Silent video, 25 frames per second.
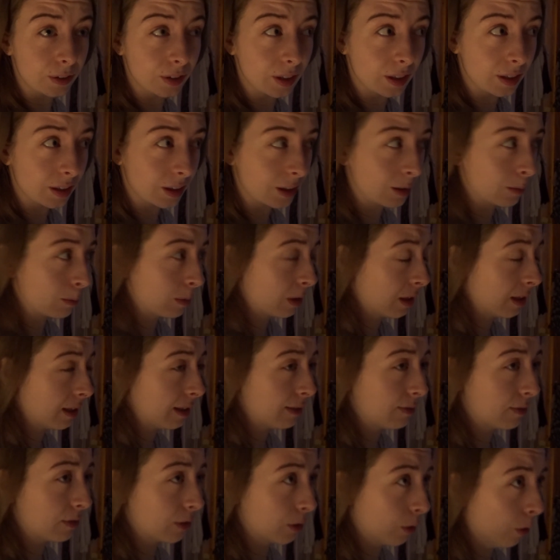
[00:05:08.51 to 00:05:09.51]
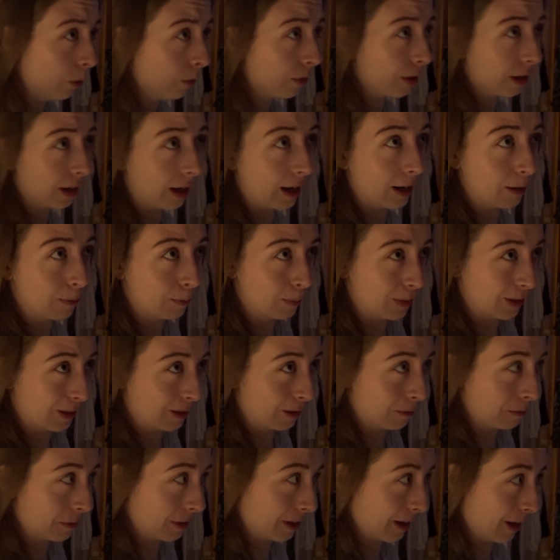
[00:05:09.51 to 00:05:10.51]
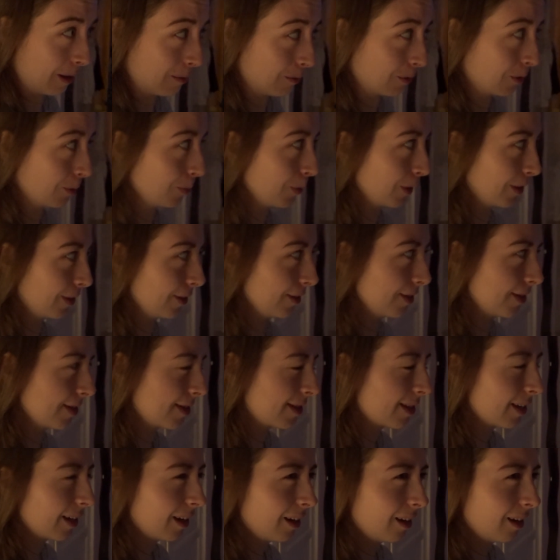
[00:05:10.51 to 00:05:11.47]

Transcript: and I completely forgot that I hadn't picked up the camera, because